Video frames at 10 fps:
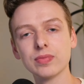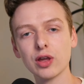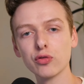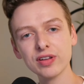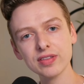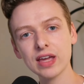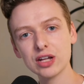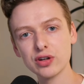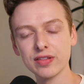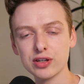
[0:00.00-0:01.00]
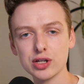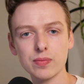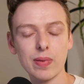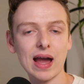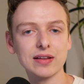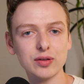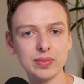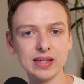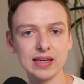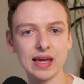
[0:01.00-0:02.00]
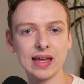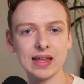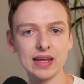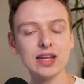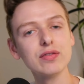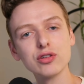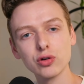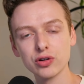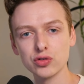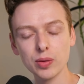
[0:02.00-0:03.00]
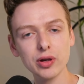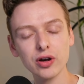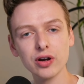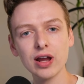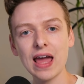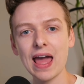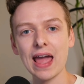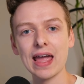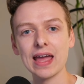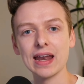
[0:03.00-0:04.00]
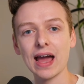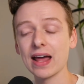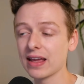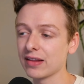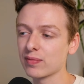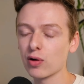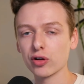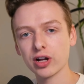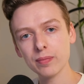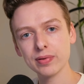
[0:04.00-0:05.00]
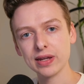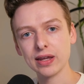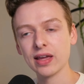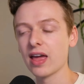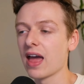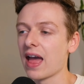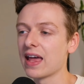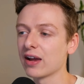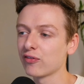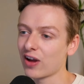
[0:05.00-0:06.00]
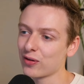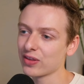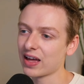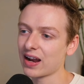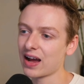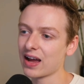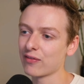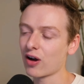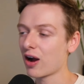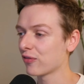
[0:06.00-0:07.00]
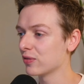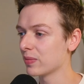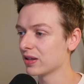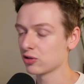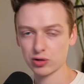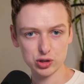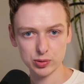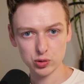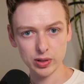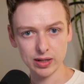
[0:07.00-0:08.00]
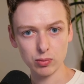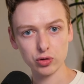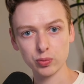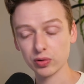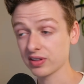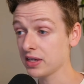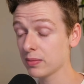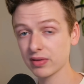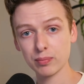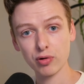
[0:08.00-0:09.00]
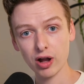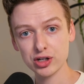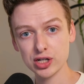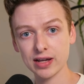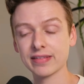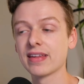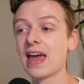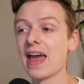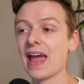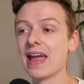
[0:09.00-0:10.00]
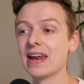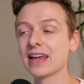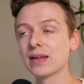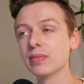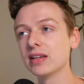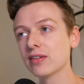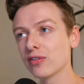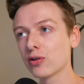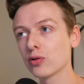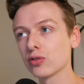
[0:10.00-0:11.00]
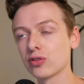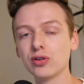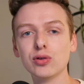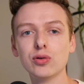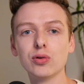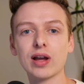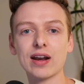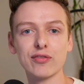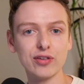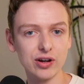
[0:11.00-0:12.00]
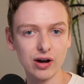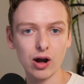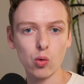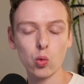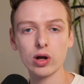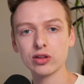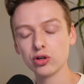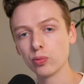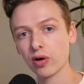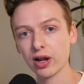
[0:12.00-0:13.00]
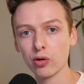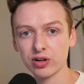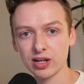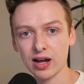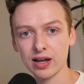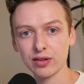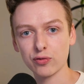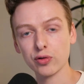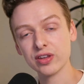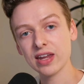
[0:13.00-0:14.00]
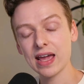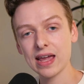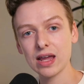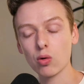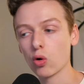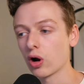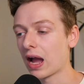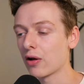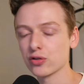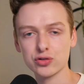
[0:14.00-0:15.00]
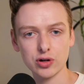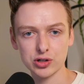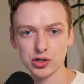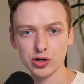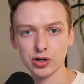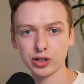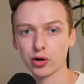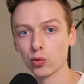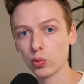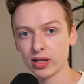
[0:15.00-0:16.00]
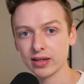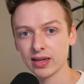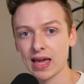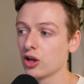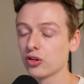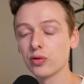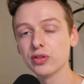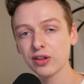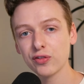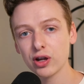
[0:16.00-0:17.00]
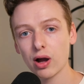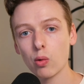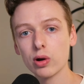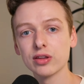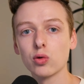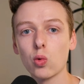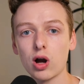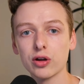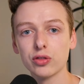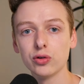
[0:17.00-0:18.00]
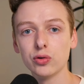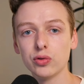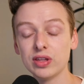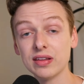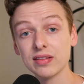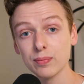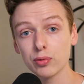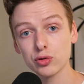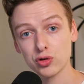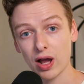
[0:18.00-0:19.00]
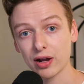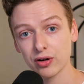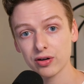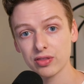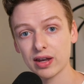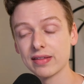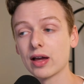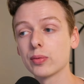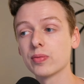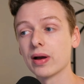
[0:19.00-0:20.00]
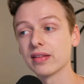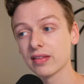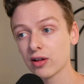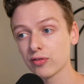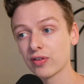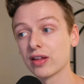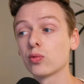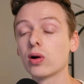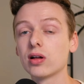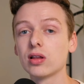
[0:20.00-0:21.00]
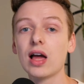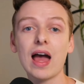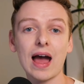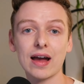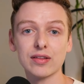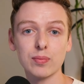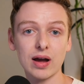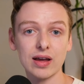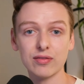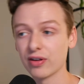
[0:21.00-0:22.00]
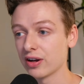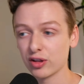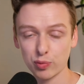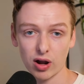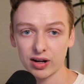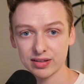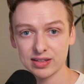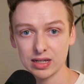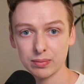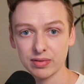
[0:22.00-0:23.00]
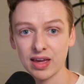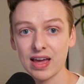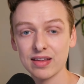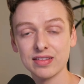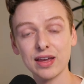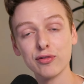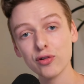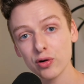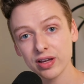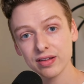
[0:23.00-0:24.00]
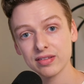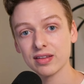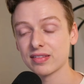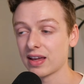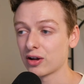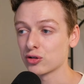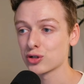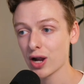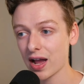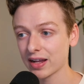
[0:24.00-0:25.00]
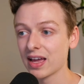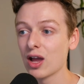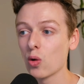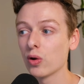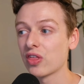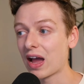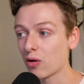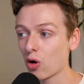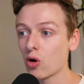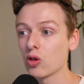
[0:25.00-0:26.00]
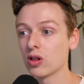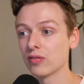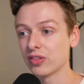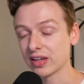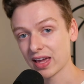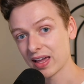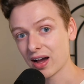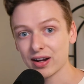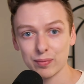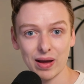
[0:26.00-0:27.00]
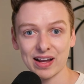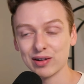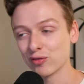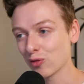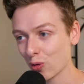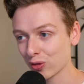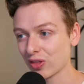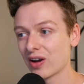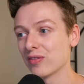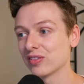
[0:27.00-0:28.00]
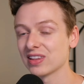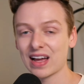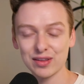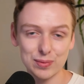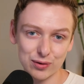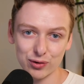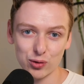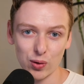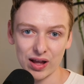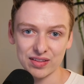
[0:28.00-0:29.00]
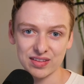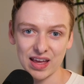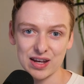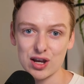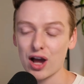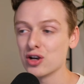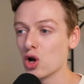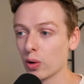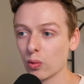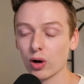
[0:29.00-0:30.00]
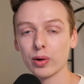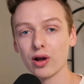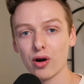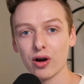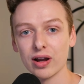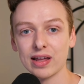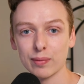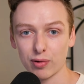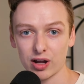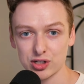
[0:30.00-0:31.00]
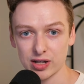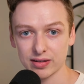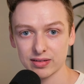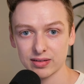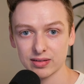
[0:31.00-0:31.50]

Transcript: Recently, I transitioned back to being an individual contributor and at a smaller company. And I found that I've often been stretched between multiple teams and projects, and it can be difficult to kind of figure out what to prioritize for the day or how to structure your week. So, in this video, I wanted to walk through the simple tracker that has helped myself as well as my various product teams stay focused, stay on track without all of the chaotic back and forth of last minute requests and not knowing where we are in a project.